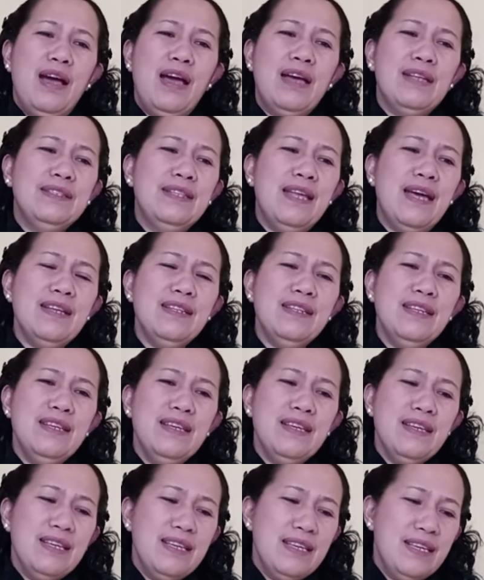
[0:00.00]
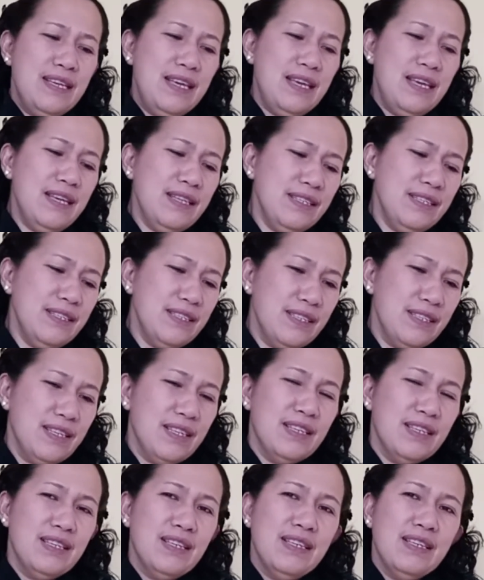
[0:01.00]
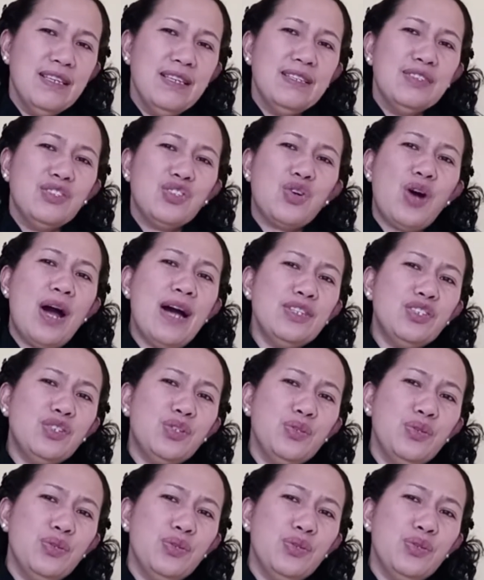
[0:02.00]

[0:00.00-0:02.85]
and then he tried